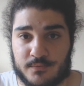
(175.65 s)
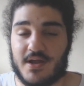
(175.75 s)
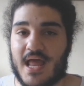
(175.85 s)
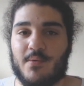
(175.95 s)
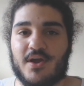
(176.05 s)

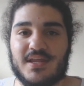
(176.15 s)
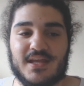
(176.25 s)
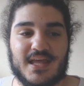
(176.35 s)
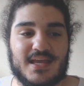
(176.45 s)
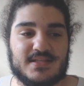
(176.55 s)
Right, now we're going to
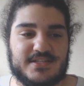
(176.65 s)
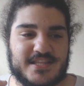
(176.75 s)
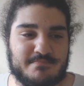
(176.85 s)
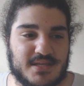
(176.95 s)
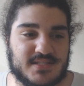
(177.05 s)
get into
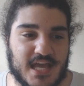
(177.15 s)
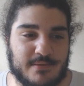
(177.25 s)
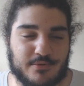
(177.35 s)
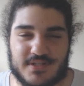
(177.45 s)
the mid-table,